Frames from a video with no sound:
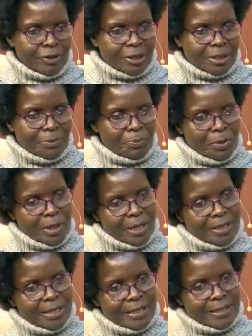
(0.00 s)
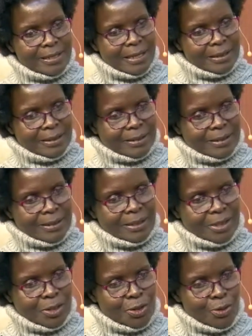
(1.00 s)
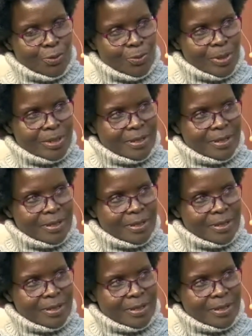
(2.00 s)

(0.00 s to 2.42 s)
disappeared and there's this new one.